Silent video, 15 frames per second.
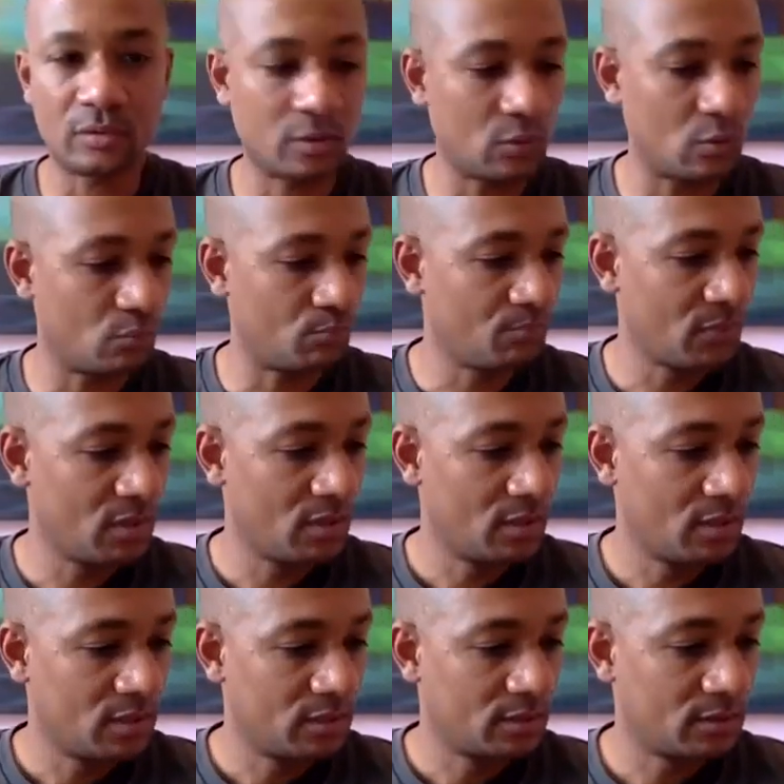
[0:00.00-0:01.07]
So
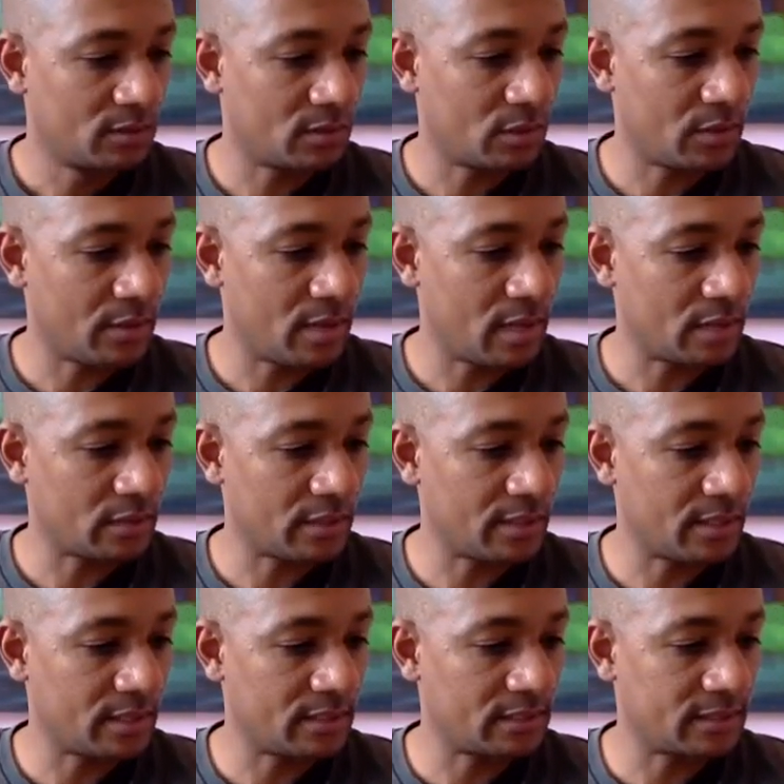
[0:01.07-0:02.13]
I
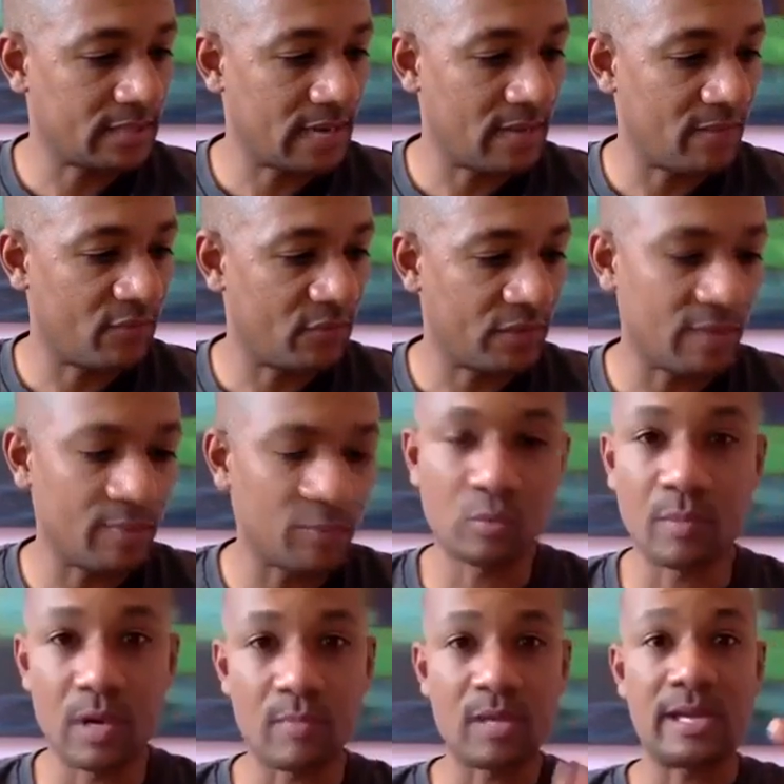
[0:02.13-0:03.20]
think it's time for them to
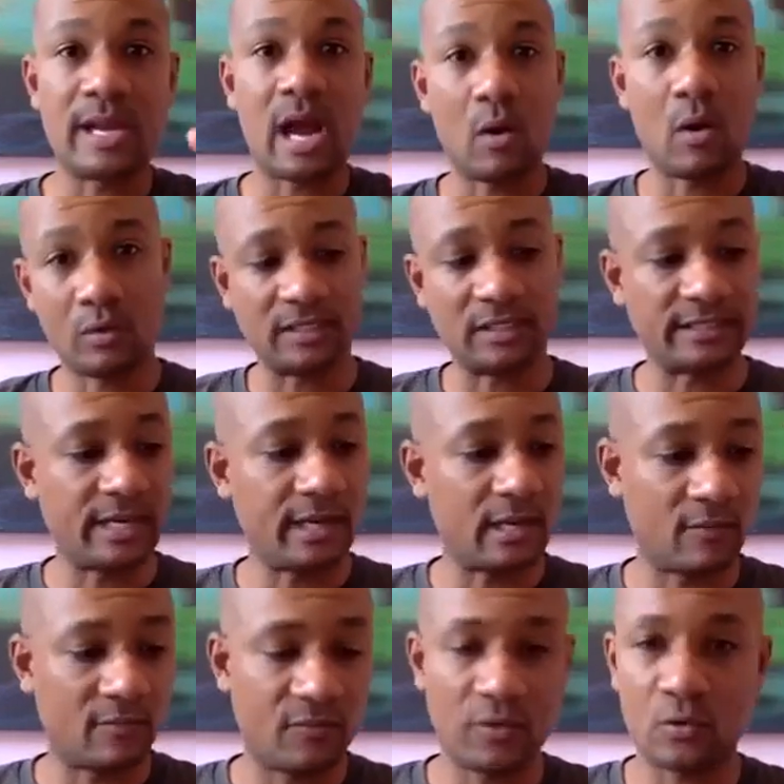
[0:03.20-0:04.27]
maybe downgrade
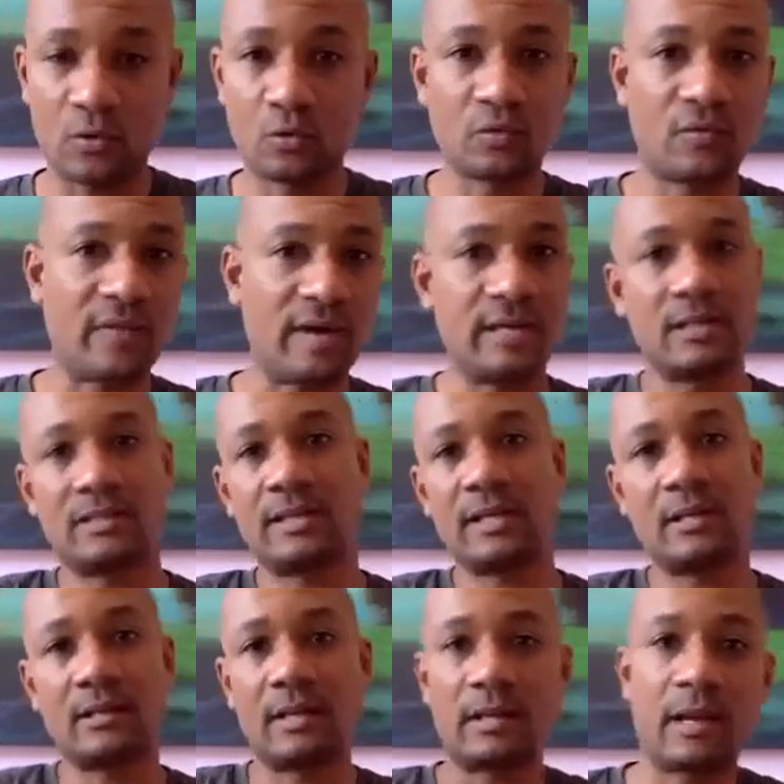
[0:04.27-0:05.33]
and for you to find a
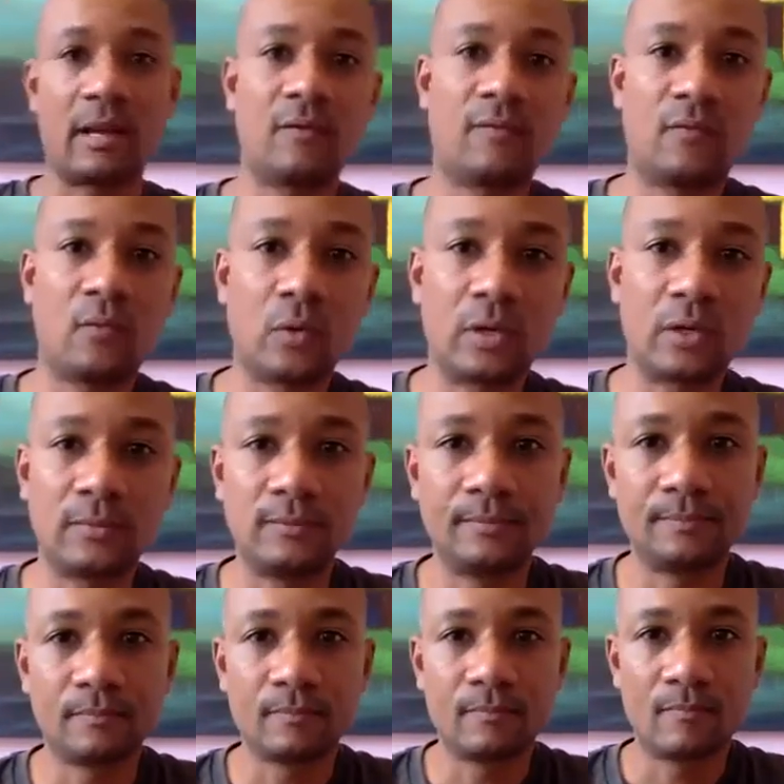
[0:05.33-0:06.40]
tenant that can afford
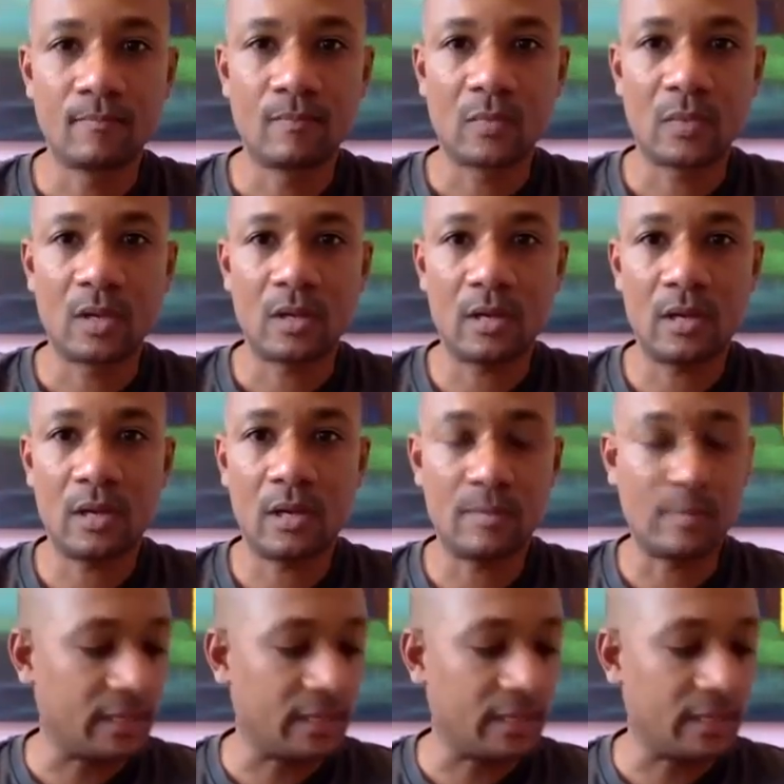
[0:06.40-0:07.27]
that